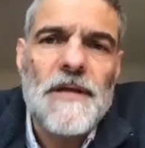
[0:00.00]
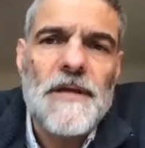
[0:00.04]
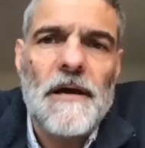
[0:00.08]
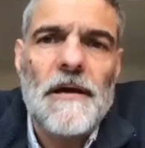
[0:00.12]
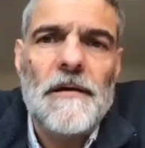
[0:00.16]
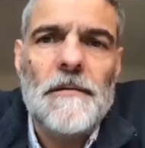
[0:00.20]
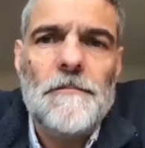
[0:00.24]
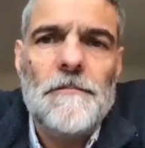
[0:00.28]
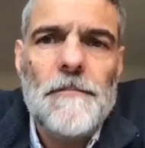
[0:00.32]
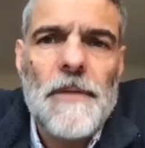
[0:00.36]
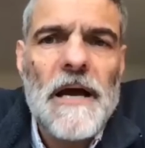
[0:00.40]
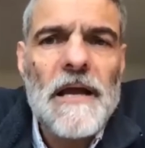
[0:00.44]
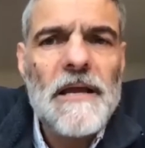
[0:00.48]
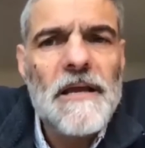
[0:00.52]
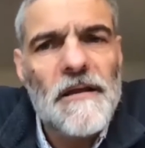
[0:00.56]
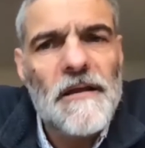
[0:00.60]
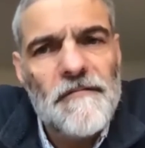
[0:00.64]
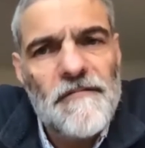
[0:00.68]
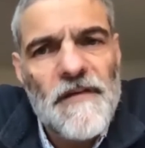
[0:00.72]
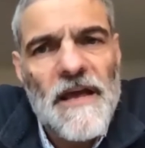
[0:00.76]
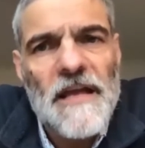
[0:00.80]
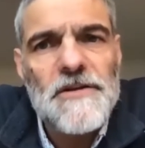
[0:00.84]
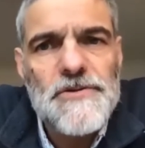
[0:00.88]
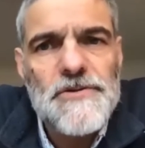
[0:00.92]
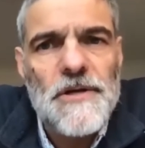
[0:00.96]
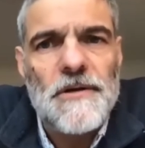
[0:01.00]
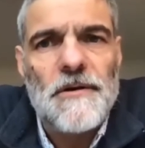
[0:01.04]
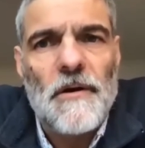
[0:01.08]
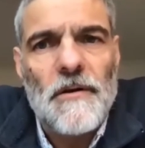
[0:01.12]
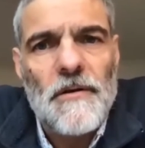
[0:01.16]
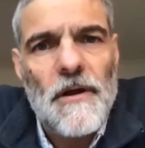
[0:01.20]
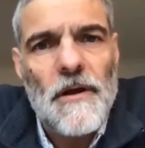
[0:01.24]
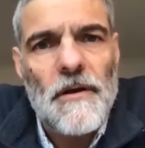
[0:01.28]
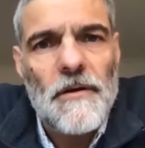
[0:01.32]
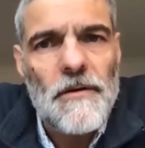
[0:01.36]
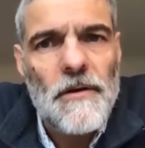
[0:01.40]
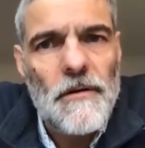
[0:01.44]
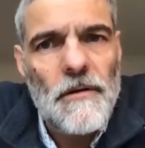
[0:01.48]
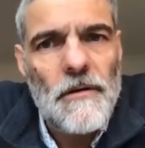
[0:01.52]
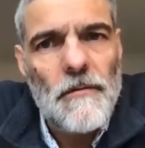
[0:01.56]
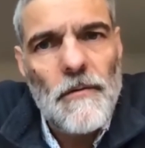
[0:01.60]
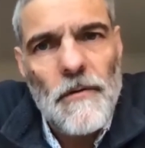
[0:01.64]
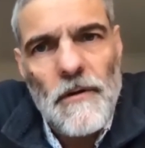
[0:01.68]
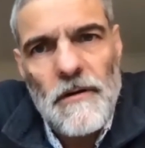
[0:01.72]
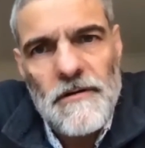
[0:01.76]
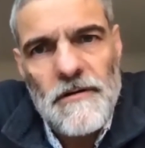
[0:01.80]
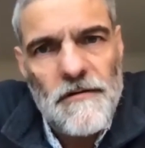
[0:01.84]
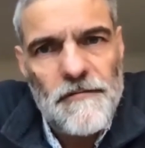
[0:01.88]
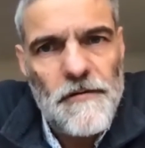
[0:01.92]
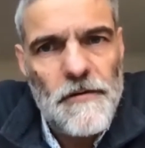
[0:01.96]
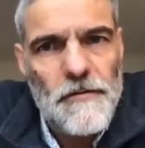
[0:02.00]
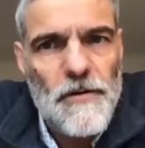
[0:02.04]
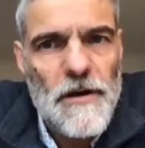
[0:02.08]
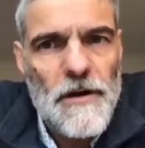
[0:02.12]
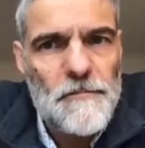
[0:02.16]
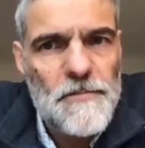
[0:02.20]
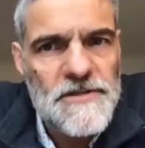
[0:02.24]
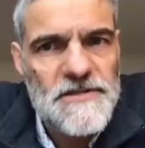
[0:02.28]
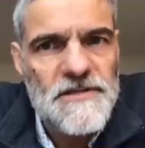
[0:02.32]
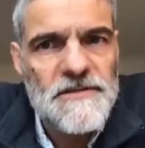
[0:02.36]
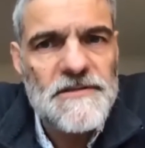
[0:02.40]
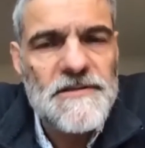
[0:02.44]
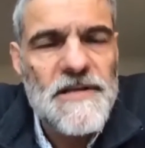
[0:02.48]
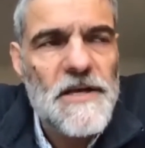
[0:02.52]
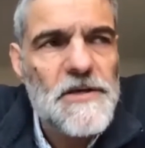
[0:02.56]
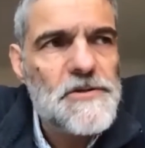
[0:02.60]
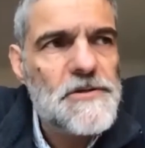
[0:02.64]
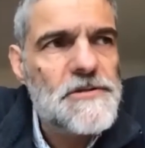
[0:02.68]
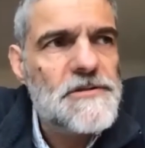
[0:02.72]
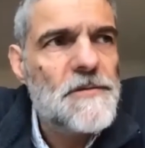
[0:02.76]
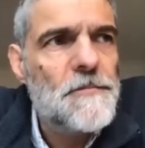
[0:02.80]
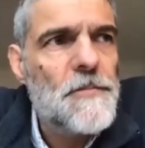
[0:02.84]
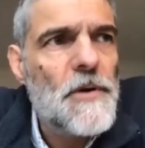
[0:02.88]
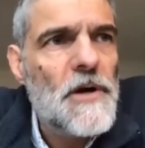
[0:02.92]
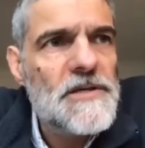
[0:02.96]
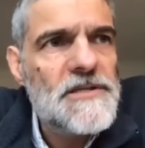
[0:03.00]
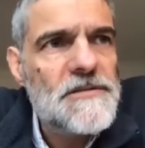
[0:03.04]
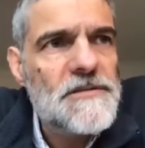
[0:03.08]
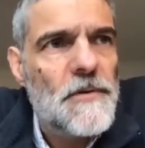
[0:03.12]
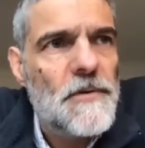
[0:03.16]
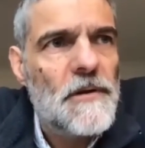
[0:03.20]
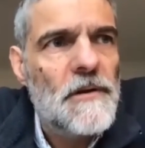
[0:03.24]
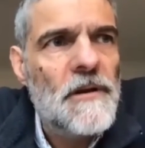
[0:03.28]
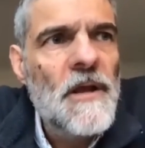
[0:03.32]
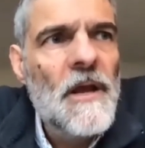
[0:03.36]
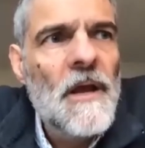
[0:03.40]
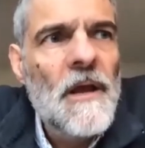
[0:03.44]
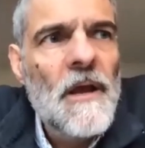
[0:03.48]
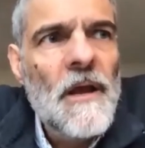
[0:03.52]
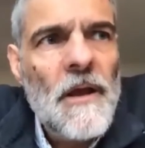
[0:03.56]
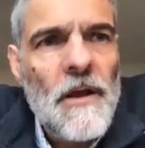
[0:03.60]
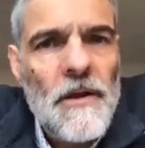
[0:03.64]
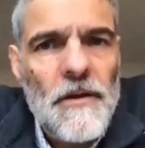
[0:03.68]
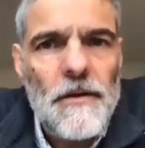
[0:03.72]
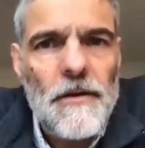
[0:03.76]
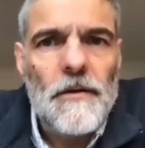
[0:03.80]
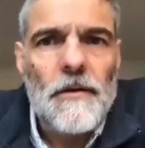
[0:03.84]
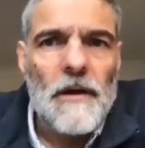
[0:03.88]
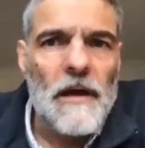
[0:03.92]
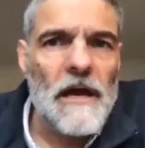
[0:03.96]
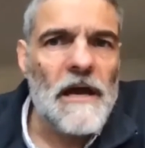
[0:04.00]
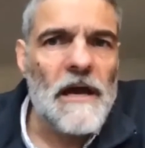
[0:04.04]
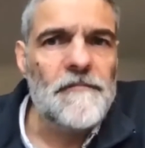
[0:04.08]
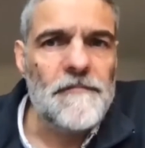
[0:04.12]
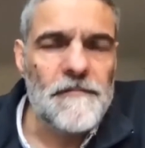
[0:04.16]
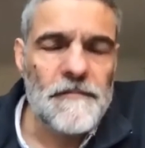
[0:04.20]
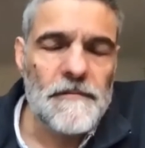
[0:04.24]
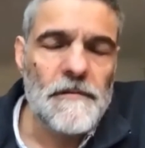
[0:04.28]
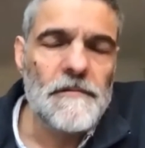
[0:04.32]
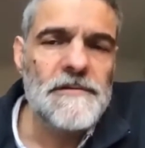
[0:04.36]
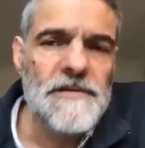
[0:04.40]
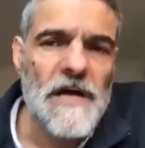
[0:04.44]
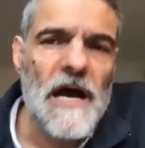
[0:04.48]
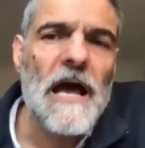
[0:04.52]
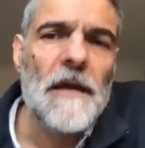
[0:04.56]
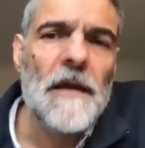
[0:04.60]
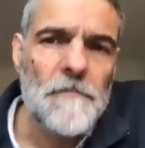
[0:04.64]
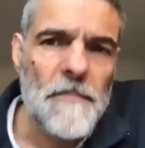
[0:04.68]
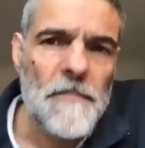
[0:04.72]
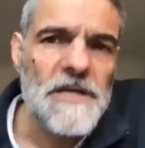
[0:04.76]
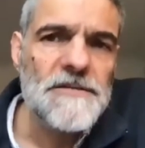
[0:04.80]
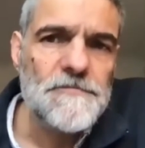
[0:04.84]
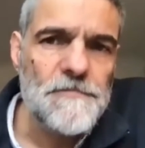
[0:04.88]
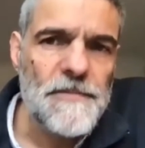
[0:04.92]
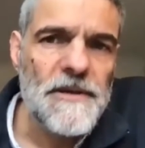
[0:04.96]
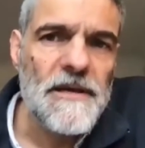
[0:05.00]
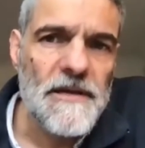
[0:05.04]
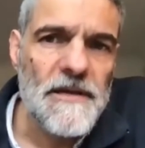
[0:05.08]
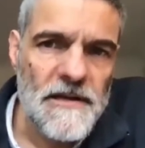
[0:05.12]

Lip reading: by convention, although different representations are possible, time must be an